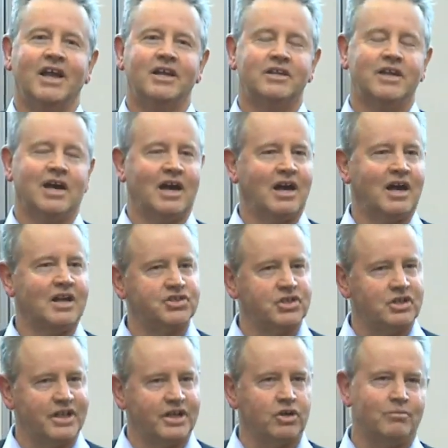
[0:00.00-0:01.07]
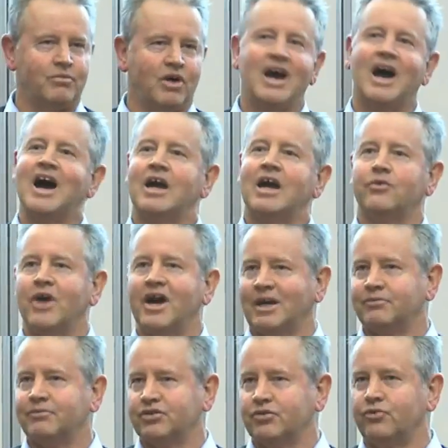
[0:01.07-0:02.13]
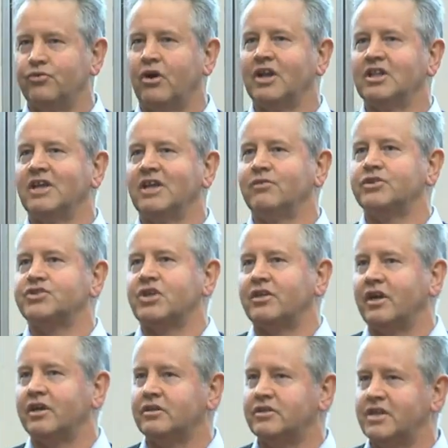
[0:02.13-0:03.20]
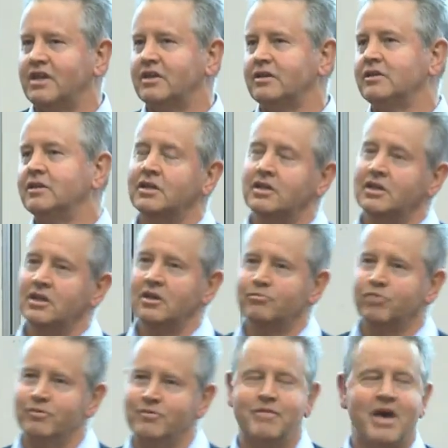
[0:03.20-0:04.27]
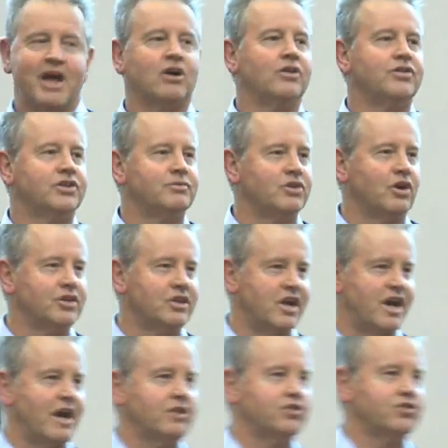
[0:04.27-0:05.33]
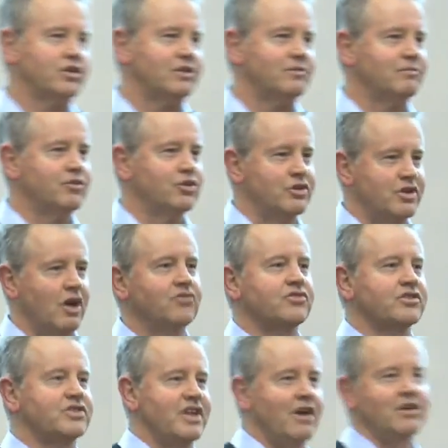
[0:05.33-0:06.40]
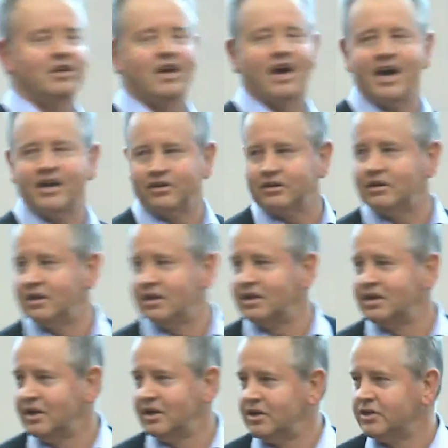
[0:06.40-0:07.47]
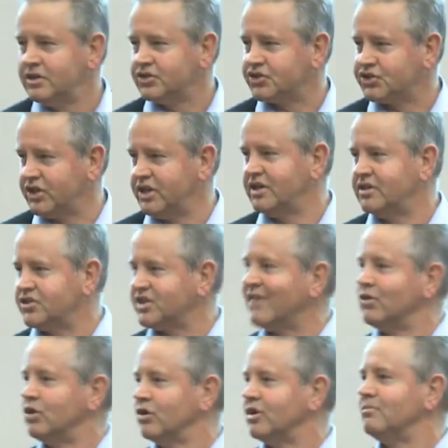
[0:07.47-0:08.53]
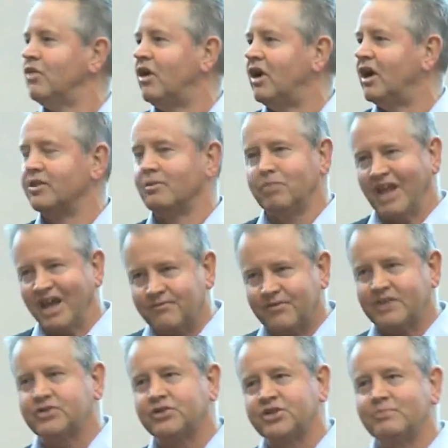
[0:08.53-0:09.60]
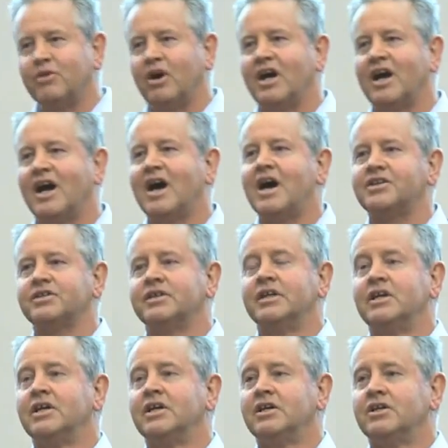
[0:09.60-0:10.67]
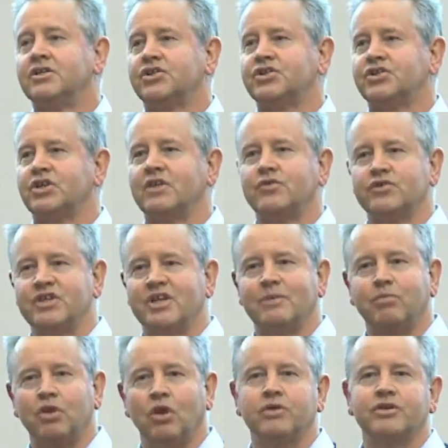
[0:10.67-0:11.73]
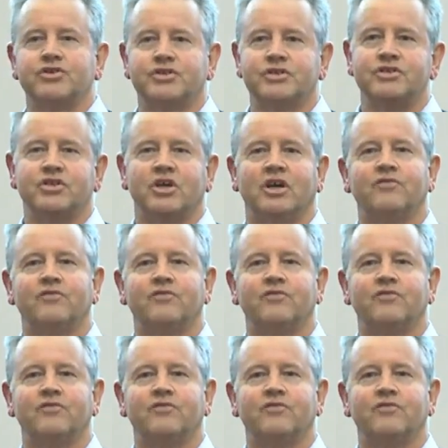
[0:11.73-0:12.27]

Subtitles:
and until they got my heart rate up to the right level so they could then put me back on the couch and do the ultrasound again and just have a look at the blood vessels in my heart to see if there's any blockages and